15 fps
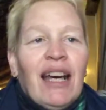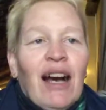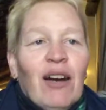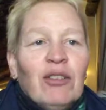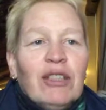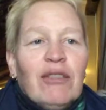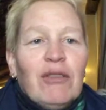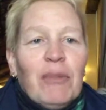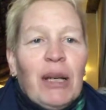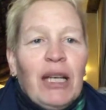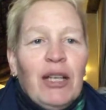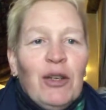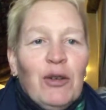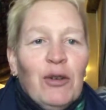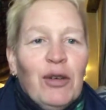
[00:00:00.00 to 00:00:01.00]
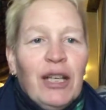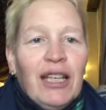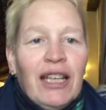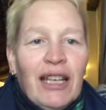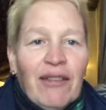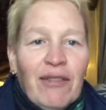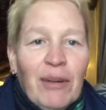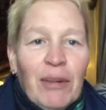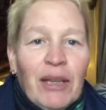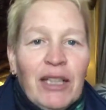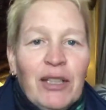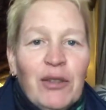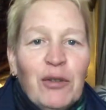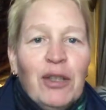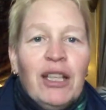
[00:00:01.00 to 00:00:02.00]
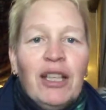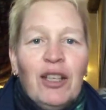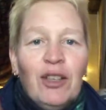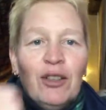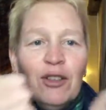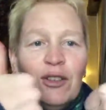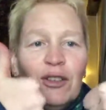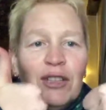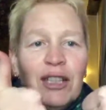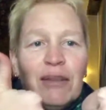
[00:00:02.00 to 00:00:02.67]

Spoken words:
How's everybody doing? Everybody doing good?